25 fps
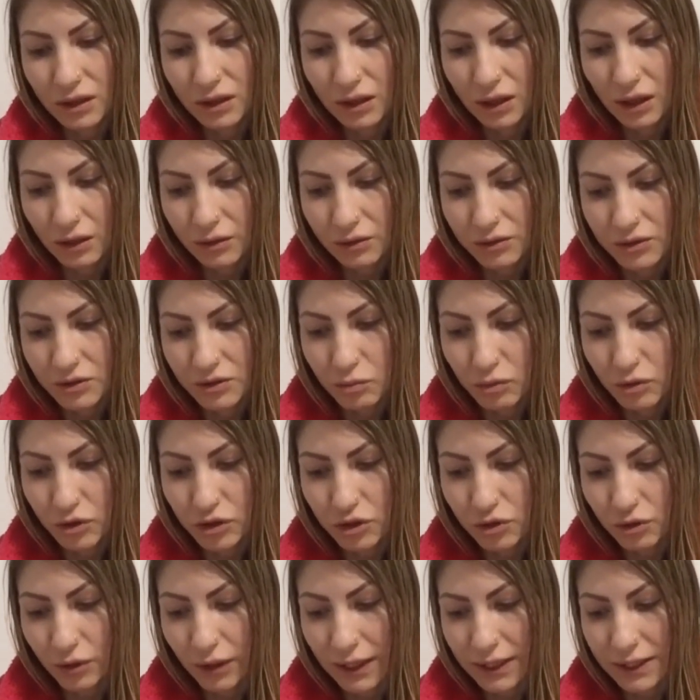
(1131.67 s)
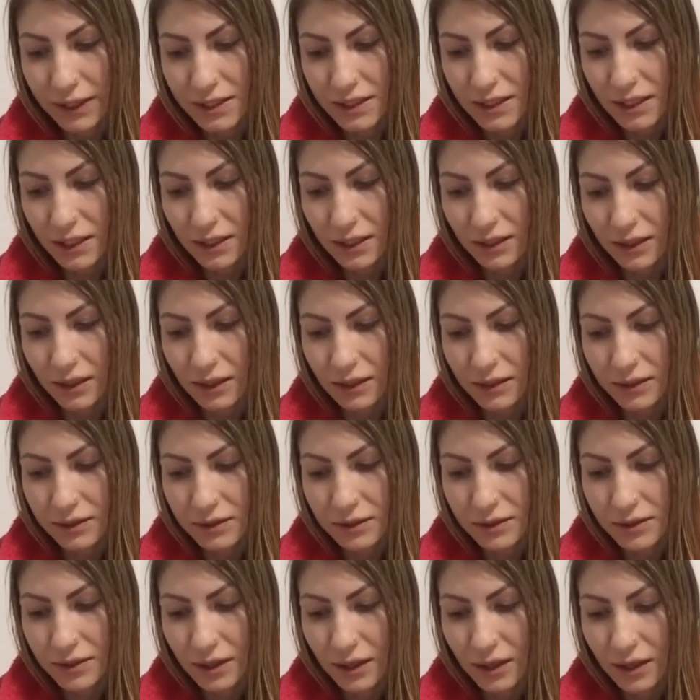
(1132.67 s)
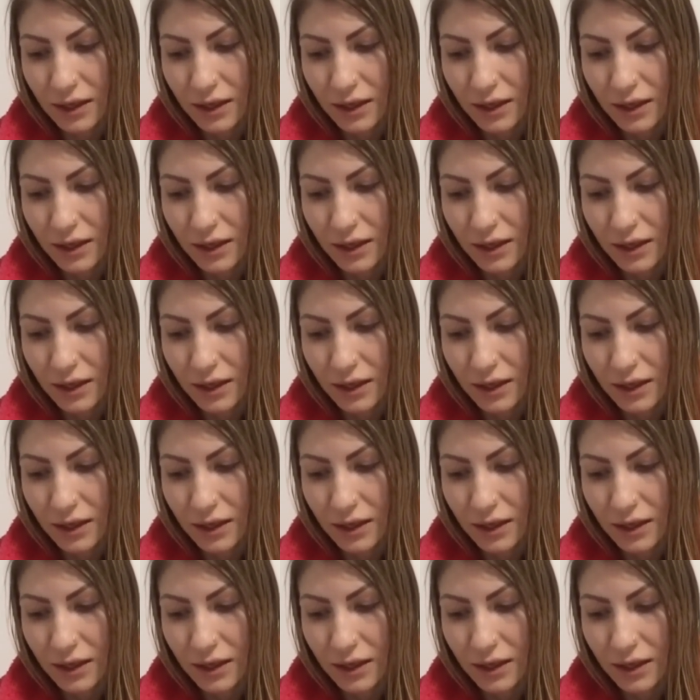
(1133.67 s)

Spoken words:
our spirituality is